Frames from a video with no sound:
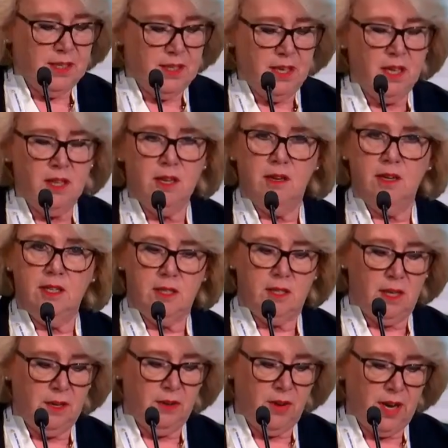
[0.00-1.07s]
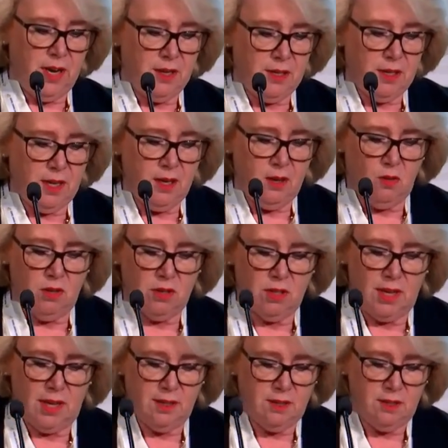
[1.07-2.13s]
is either incinerated or
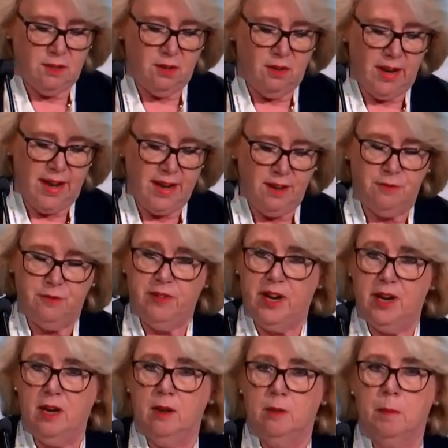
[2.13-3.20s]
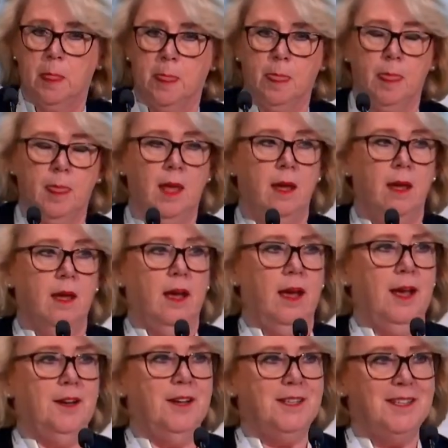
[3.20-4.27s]
sent to landfill.
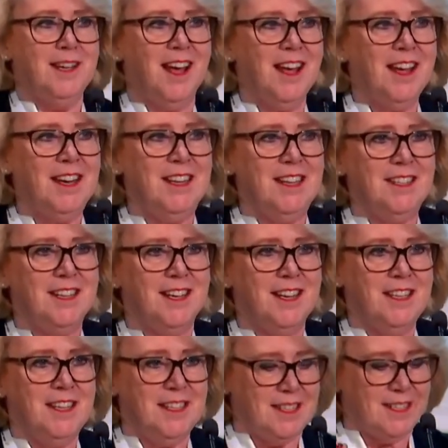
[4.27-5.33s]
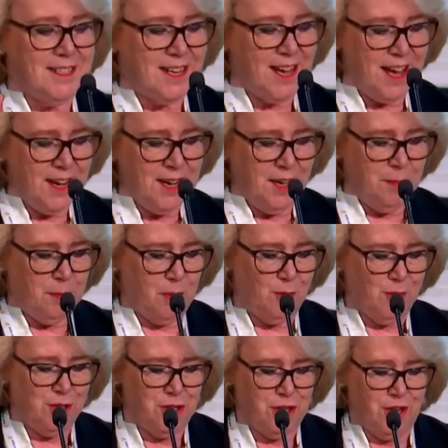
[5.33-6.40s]
And a tiny, tiny, tiny
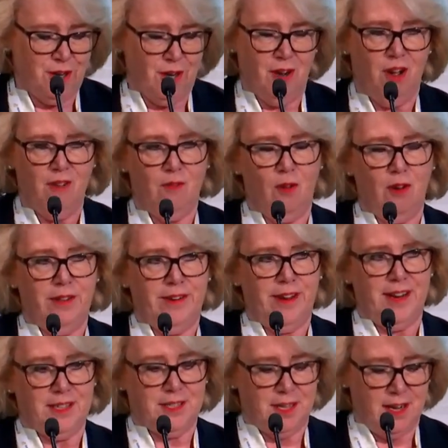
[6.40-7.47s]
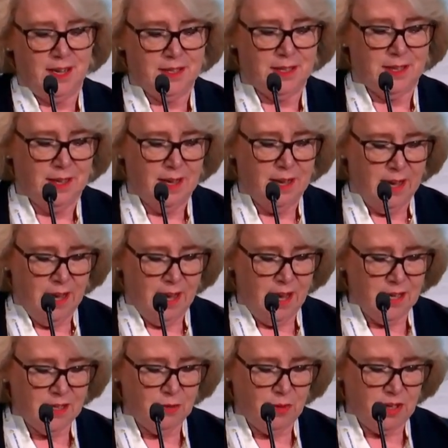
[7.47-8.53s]
portion of all textiles
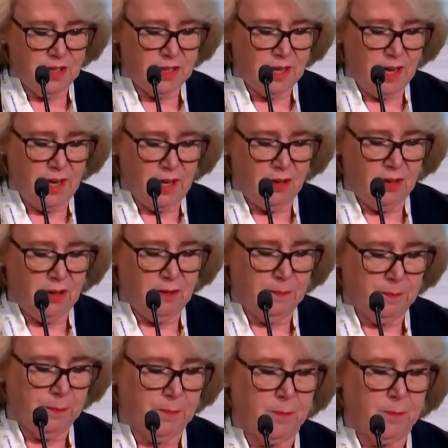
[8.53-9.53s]
is recycled.